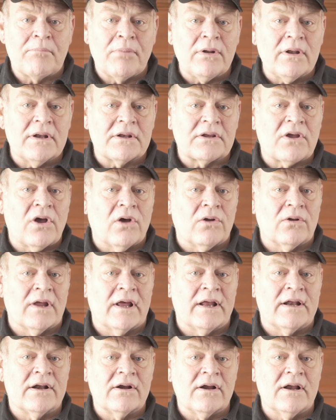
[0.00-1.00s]
bullet
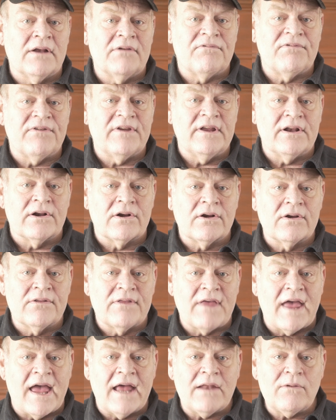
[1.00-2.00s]
collator and feeder
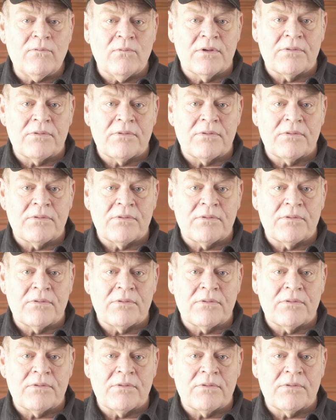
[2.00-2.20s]
that,